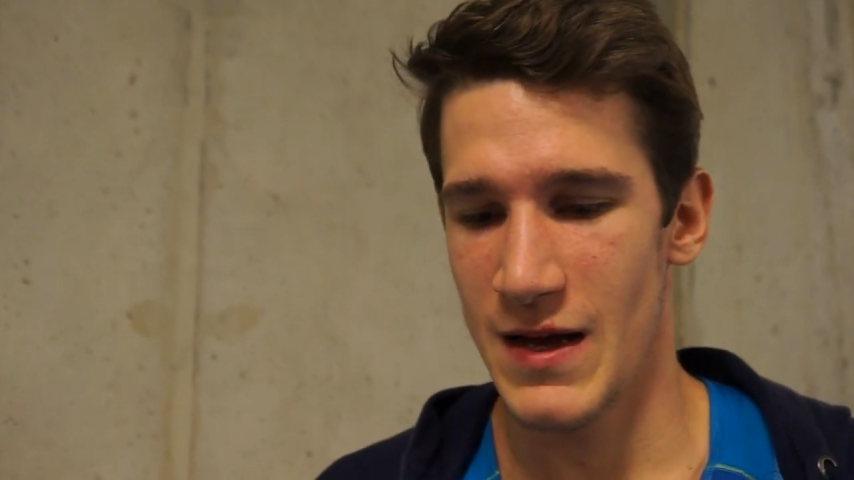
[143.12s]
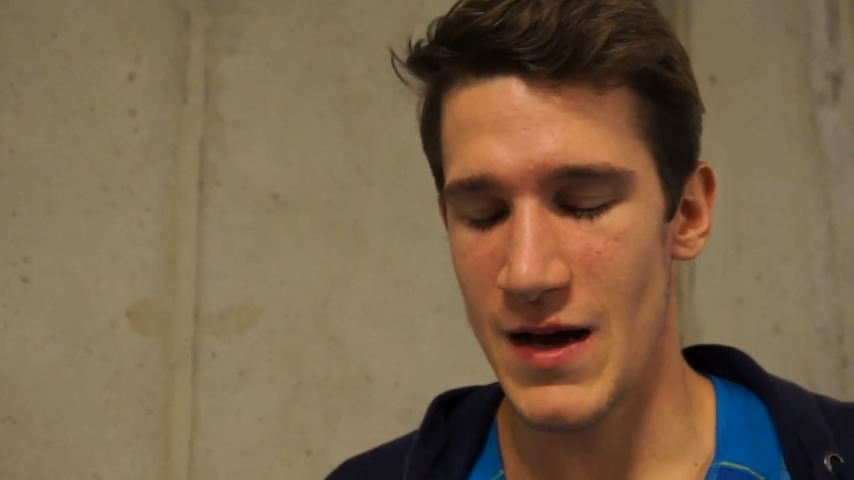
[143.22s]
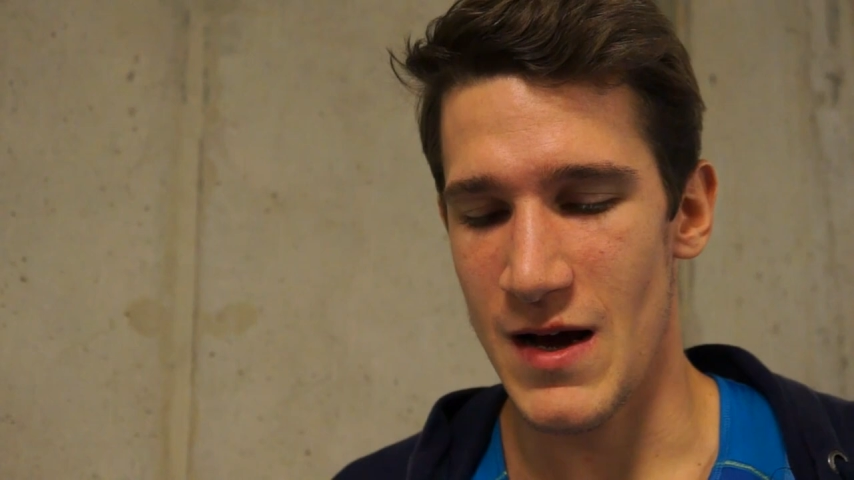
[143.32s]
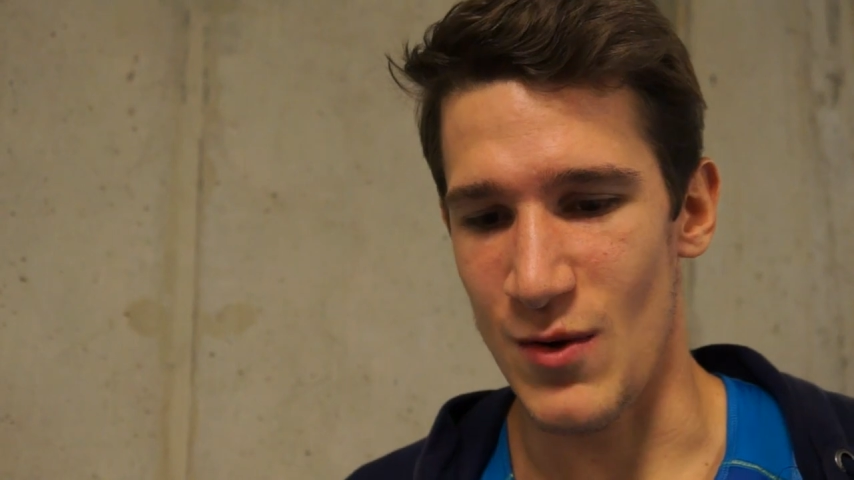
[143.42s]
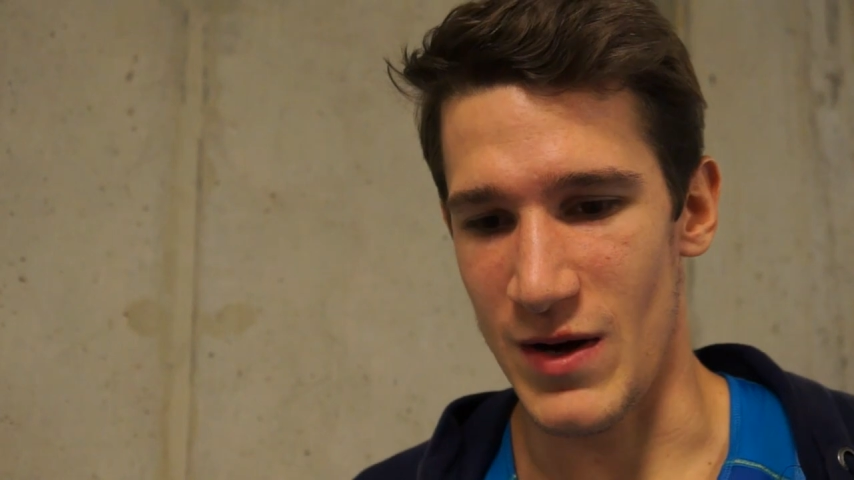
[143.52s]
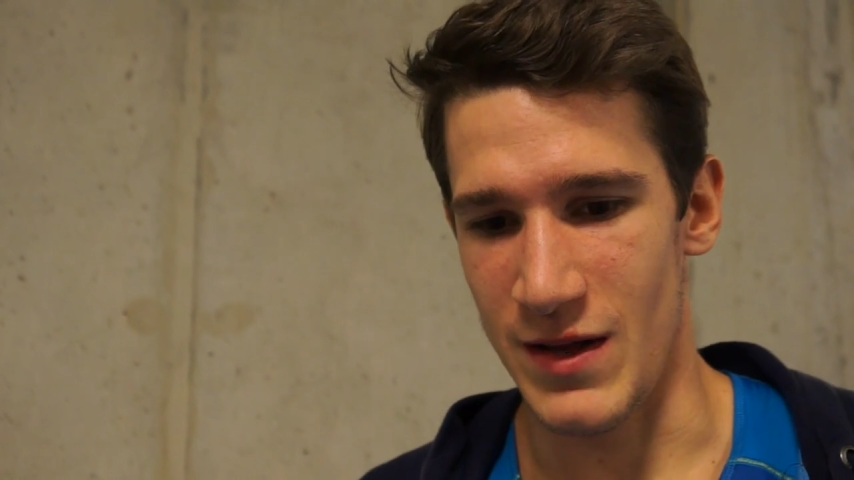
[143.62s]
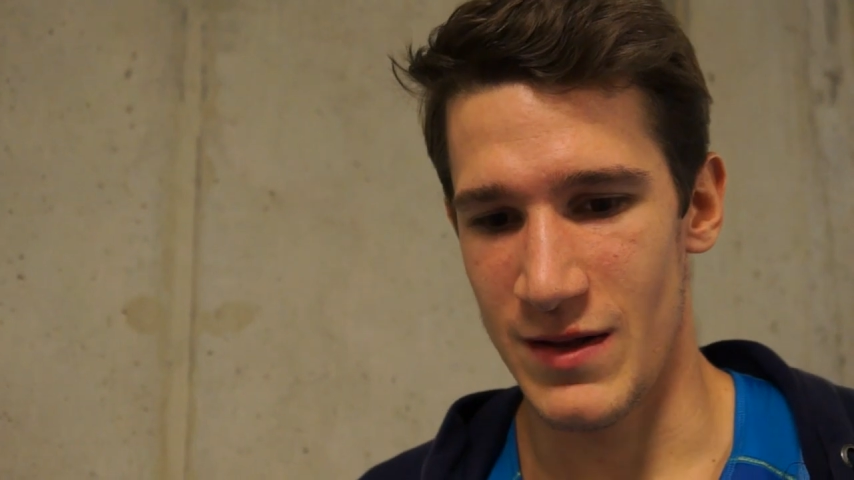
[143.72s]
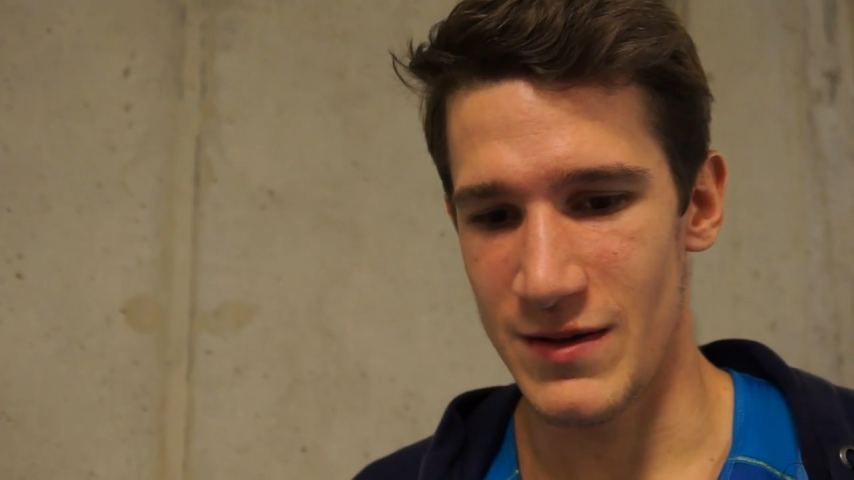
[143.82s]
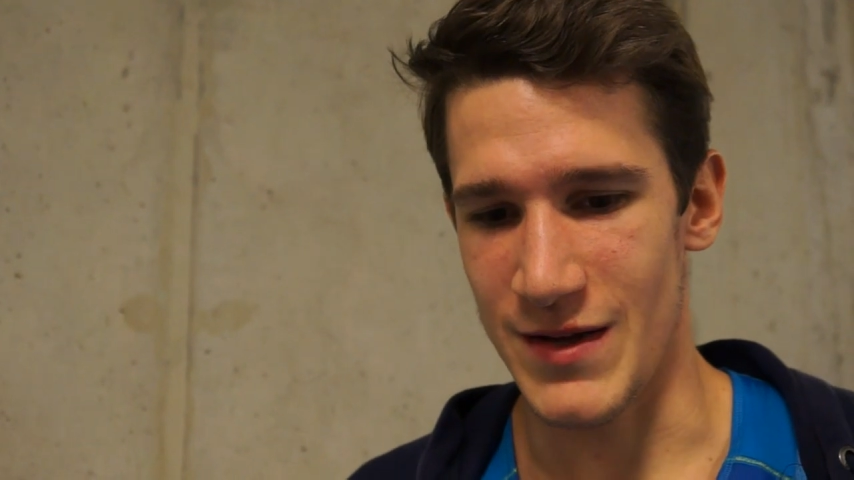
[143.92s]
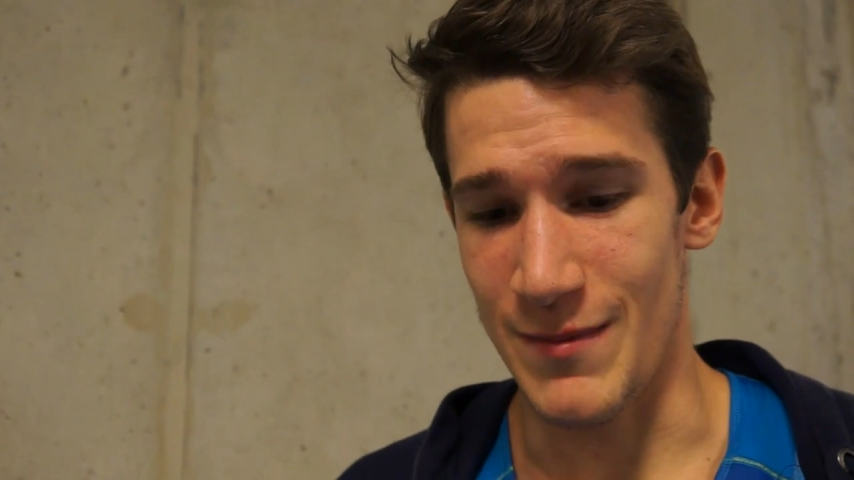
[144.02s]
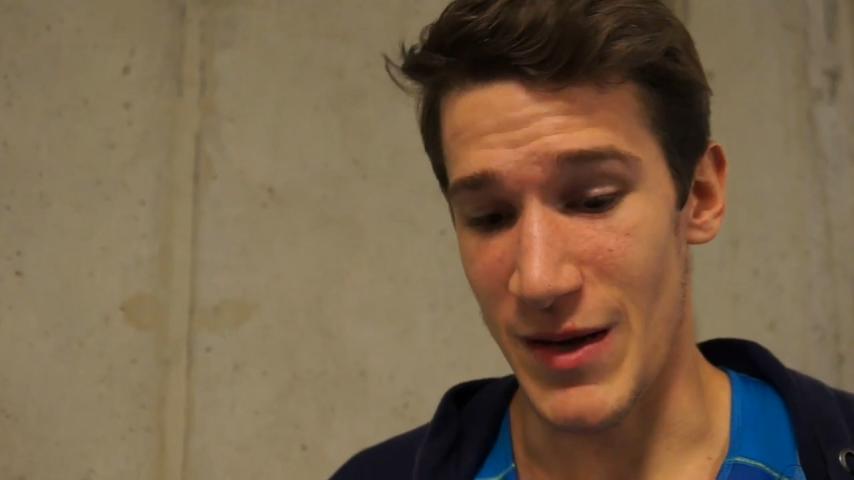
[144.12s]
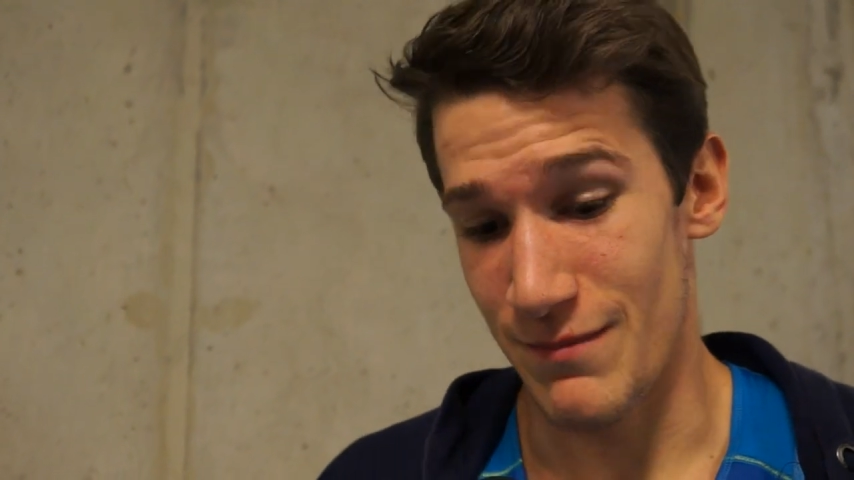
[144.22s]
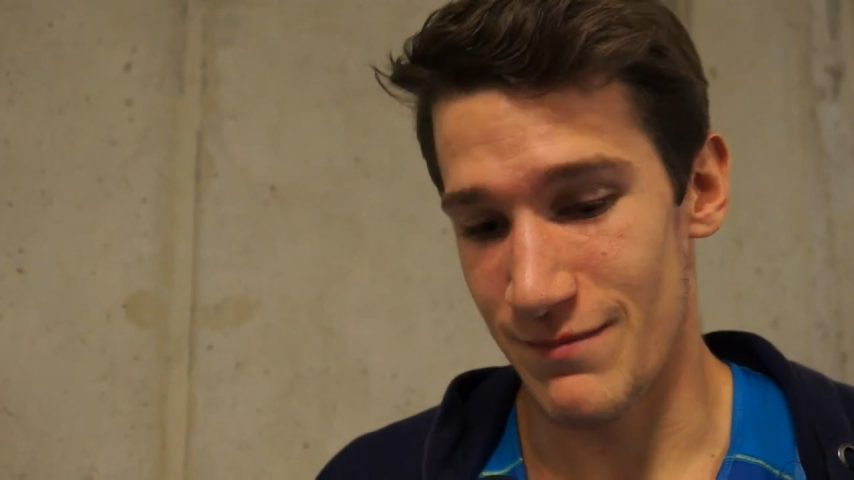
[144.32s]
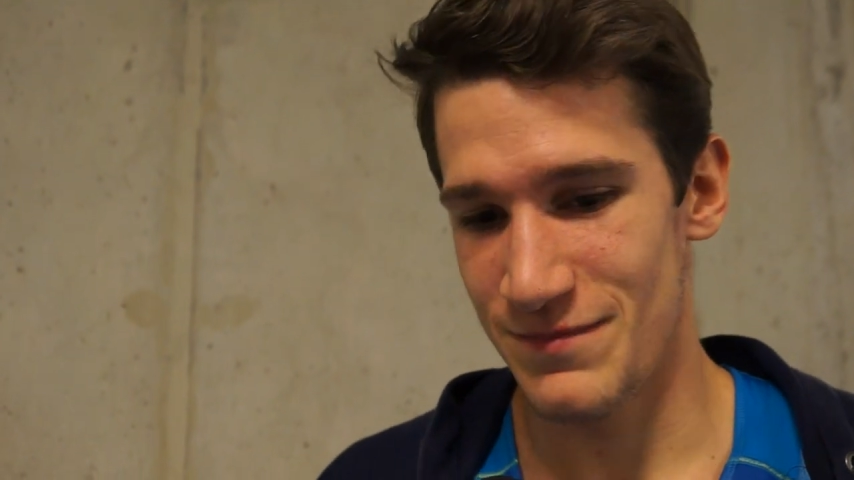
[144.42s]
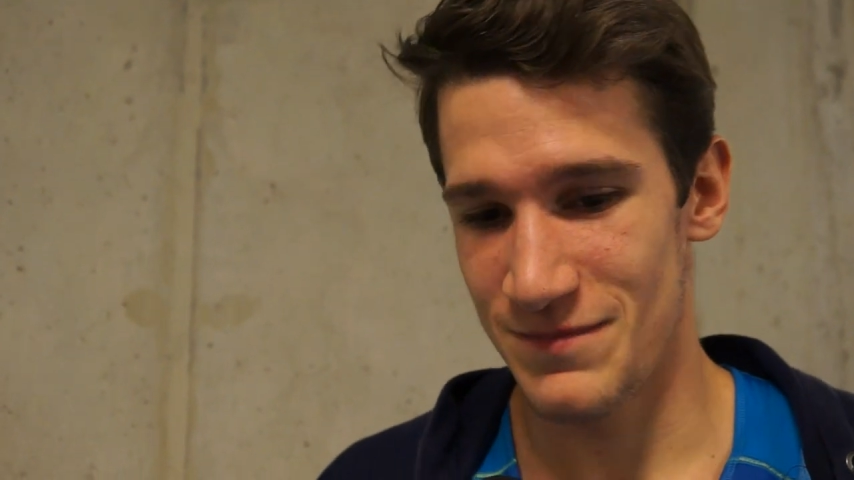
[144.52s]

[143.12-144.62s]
Uh, well, um, I'm